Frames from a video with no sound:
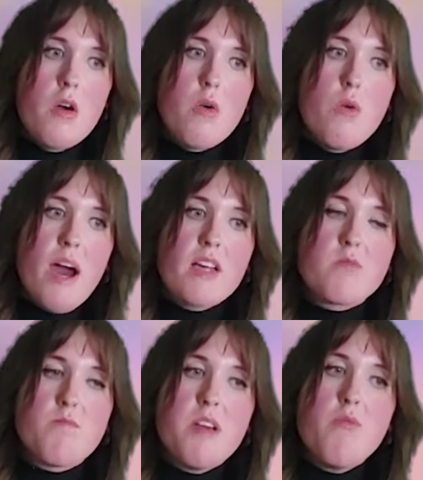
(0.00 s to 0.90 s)
who
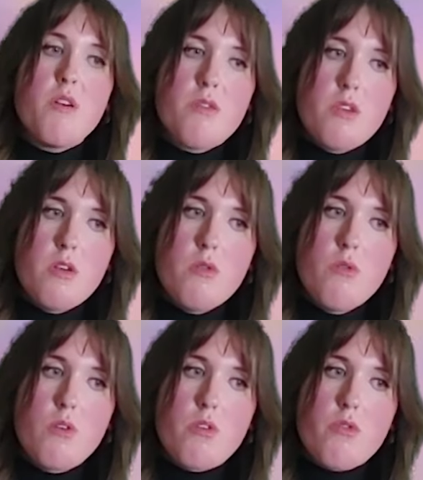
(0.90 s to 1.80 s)
has been with
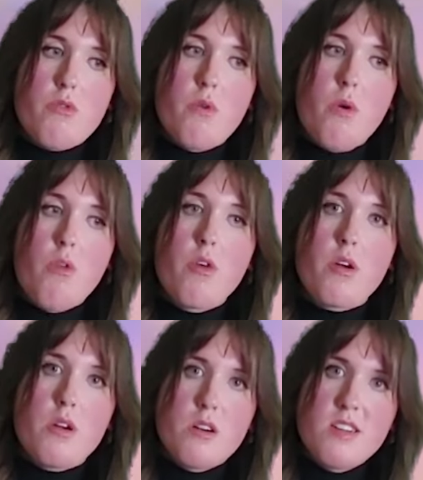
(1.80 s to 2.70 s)
you through all
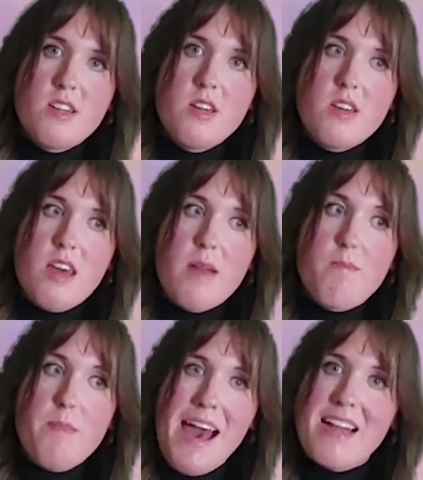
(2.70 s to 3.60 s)
the good
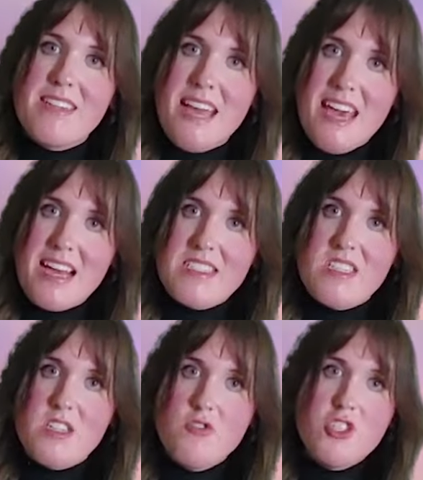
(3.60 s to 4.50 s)
and bad
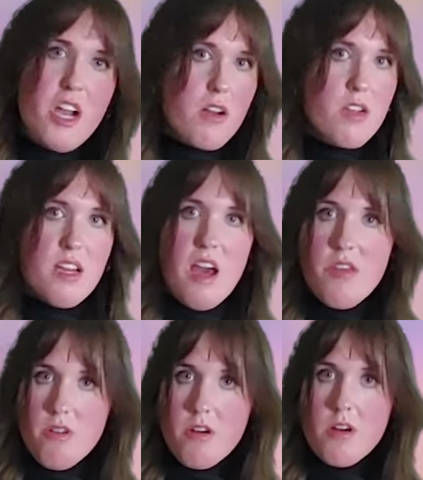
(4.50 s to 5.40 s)
days you shared
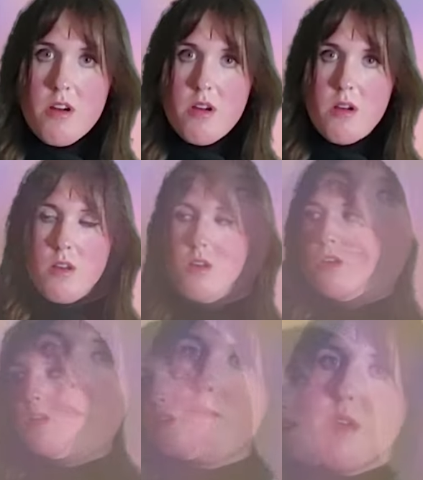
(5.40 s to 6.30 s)
together. What
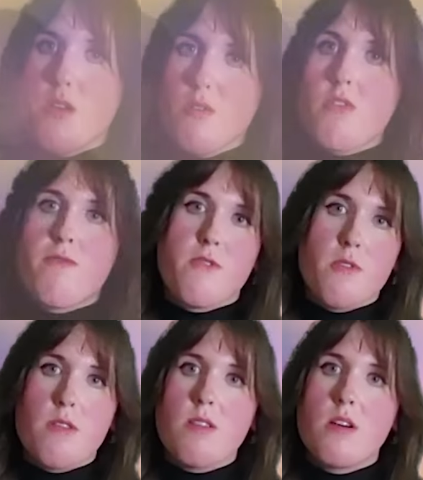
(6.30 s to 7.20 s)
a
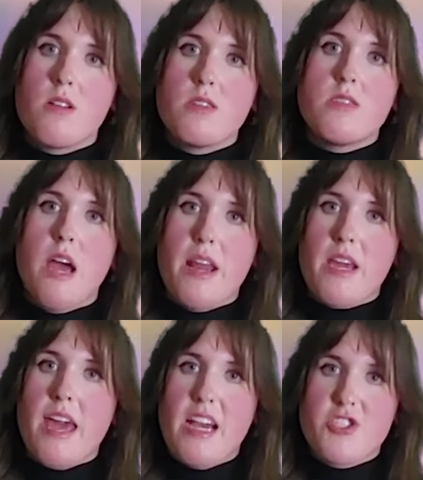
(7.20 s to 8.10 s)
beautiful
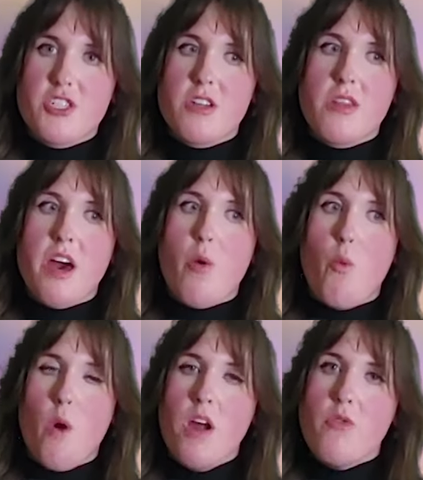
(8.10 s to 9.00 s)
dedication to that
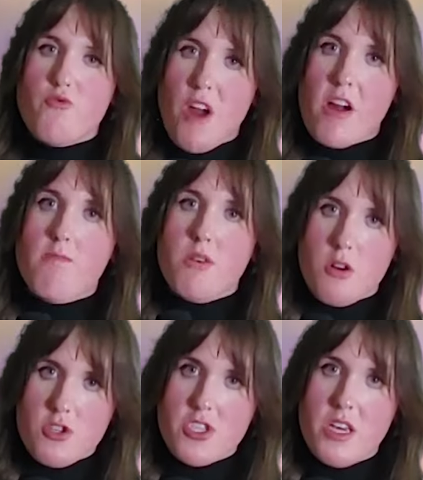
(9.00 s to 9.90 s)
one rare
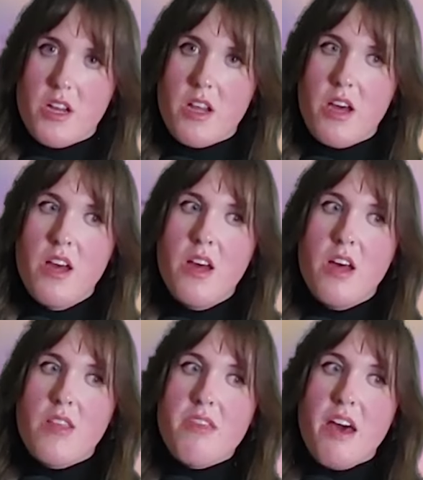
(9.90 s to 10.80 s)
person
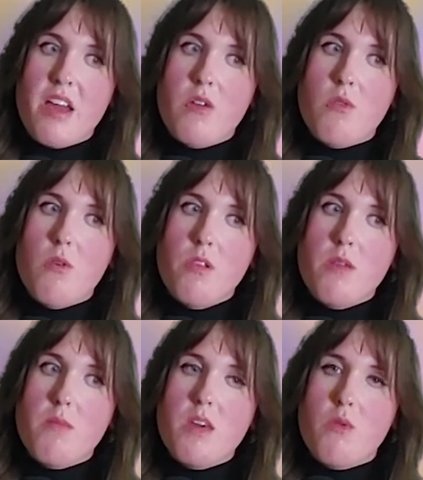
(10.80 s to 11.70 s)
that you'll
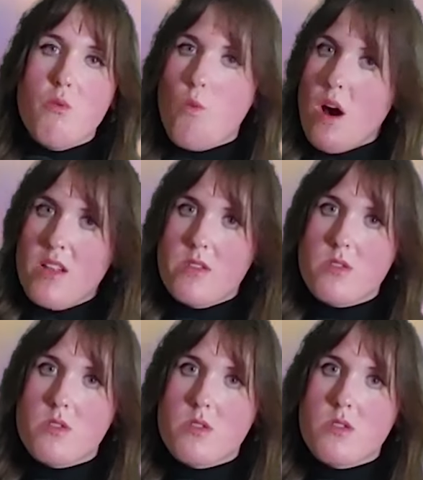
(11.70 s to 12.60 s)
only meet
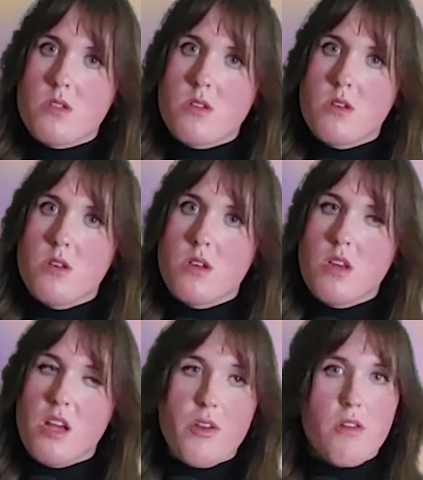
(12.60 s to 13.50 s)
once
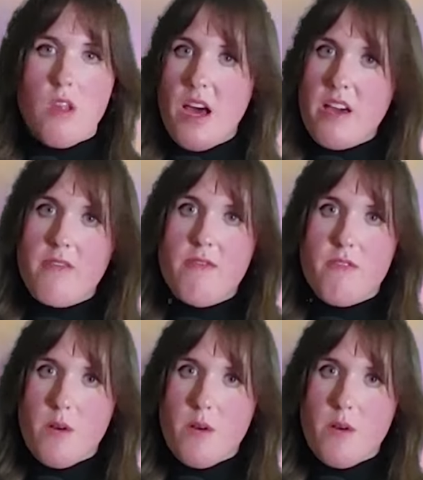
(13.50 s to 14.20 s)
in your life.